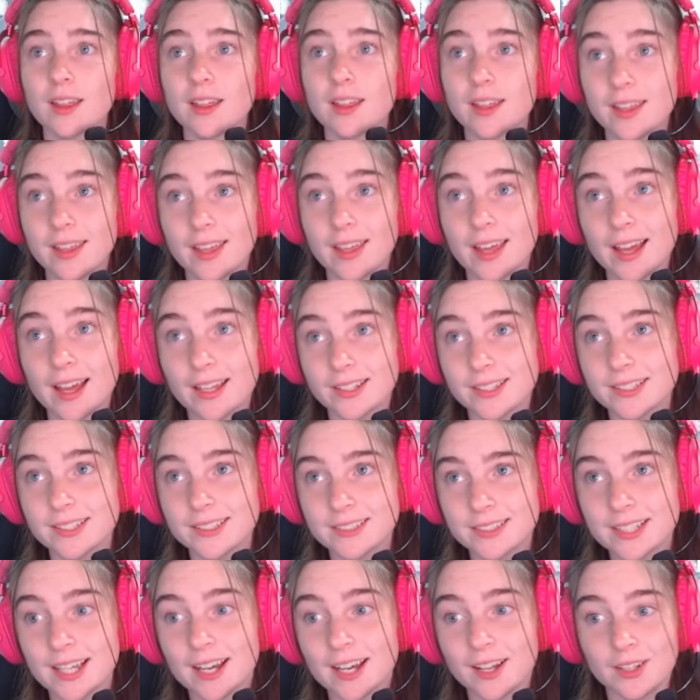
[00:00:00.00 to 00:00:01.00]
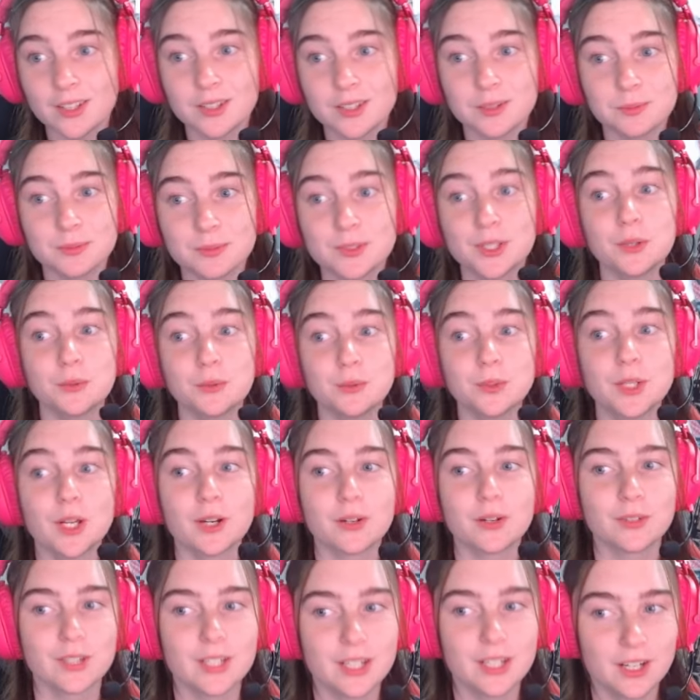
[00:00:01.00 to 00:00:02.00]
He had to tell him to
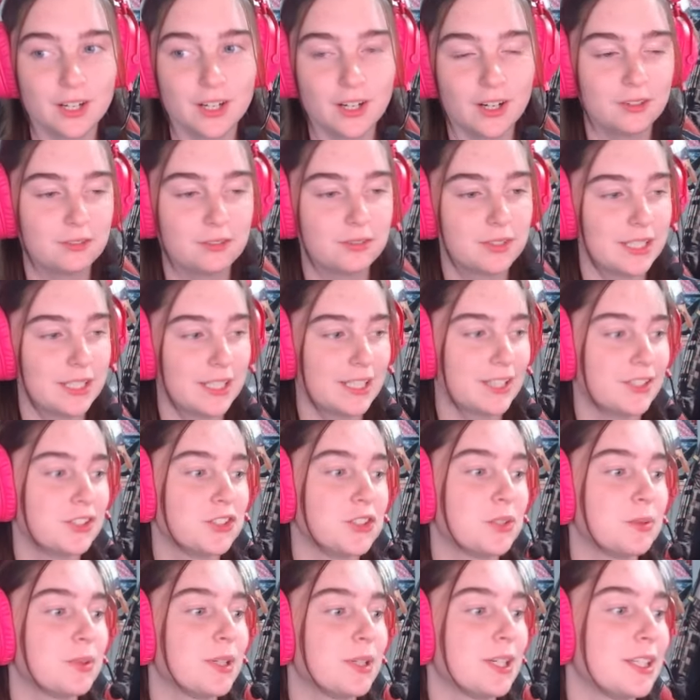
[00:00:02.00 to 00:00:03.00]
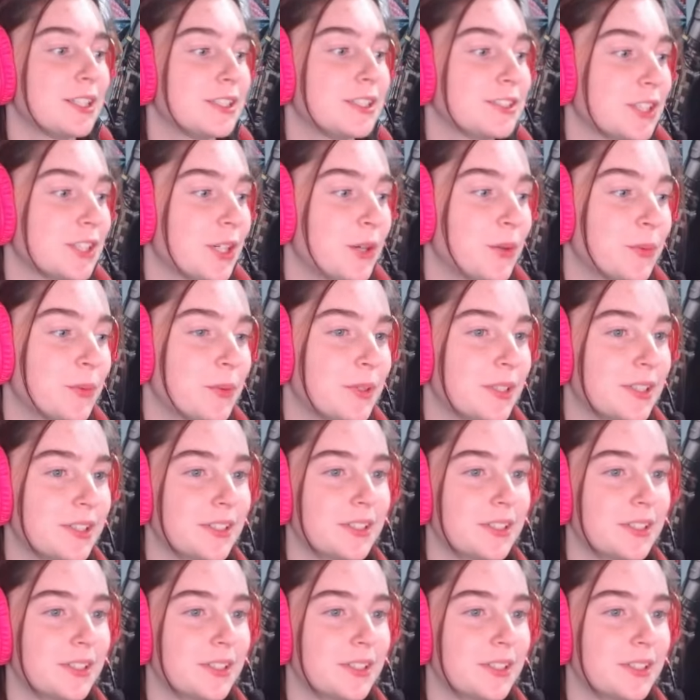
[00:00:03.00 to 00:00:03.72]
turn it off. He didn't do it on his own.